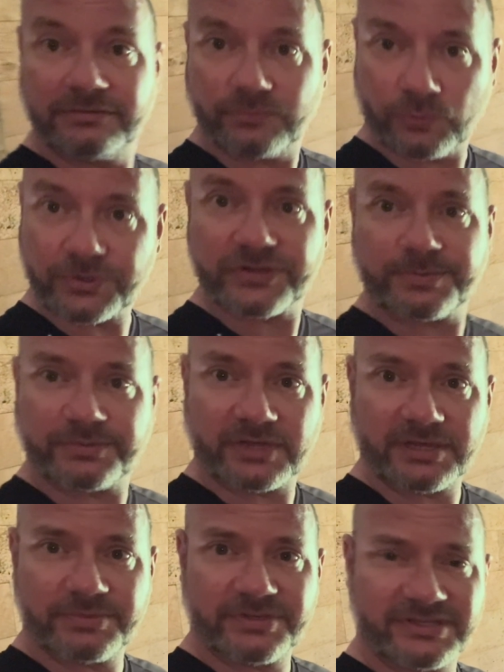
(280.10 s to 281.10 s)
water supply
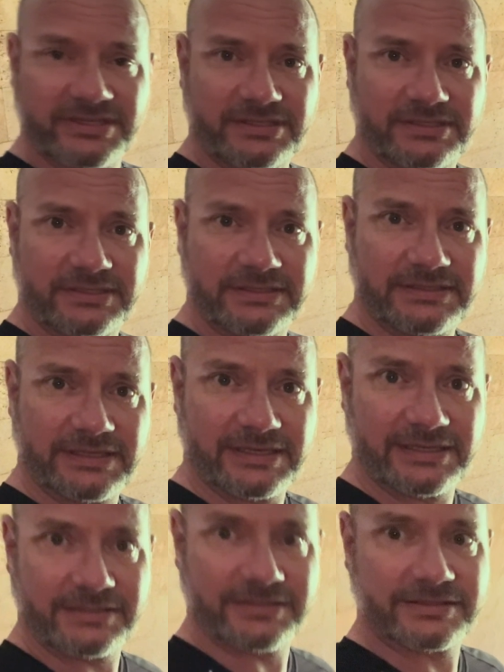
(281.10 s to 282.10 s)
put in
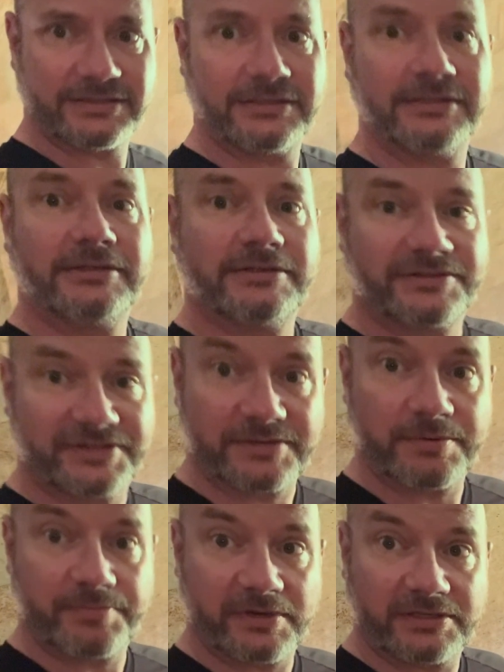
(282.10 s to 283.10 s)
and set up
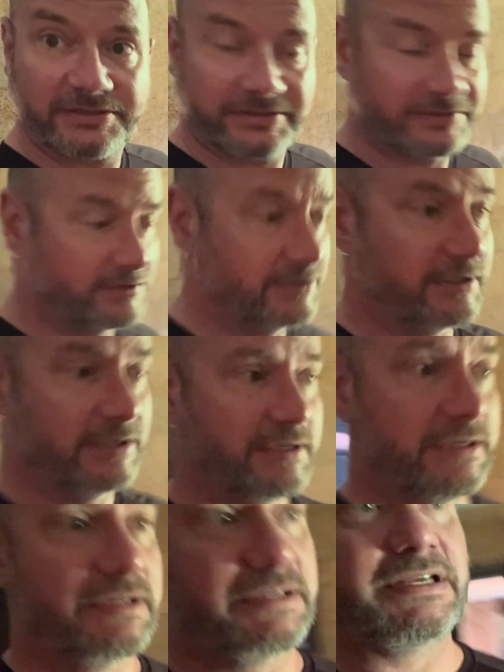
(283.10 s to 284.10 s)
a bath.
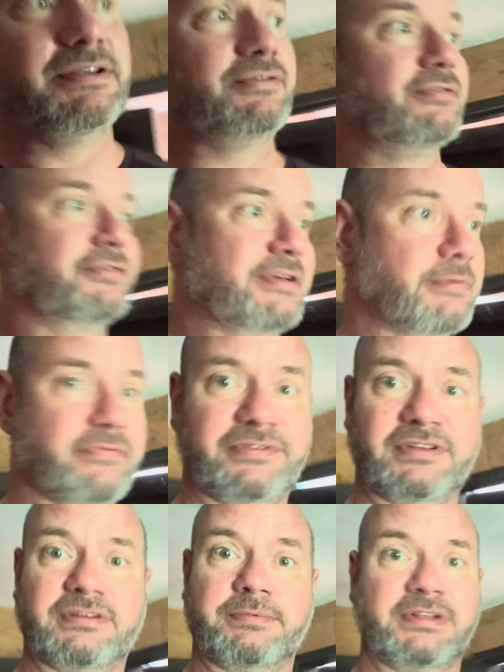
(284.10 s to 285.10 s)
He did not, however,
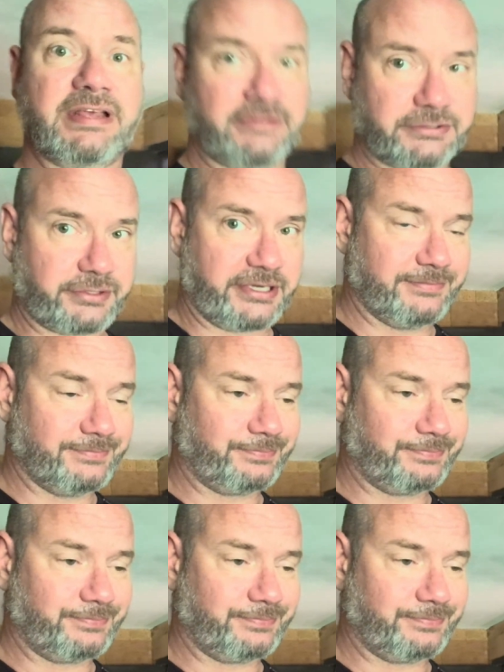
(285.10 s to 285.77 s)
set up a lavatory.